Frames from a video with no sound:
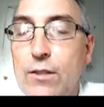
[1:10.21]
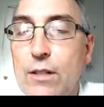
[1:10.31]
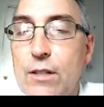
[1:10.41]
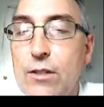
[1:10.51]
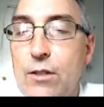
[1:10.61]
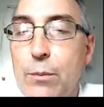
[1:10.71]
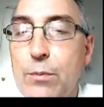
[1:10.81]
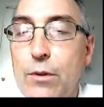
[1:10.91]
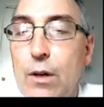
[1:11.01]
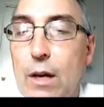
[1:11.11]
It just
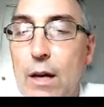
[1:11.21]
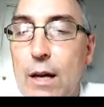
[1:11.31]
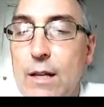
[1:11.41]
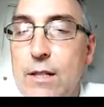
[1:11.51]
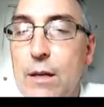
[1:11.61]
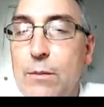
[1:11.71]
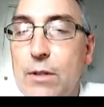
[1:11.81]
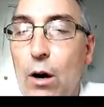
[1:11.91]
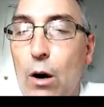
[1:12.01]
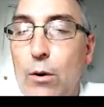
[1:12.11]
seems
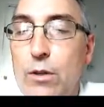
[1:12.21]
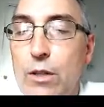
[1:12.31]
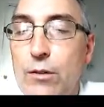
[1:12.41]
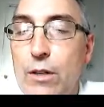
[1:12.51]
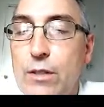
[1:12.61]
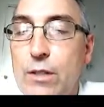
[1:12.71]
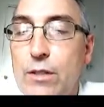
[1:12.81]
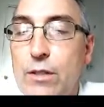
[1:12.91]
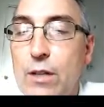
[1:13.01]
to always increase its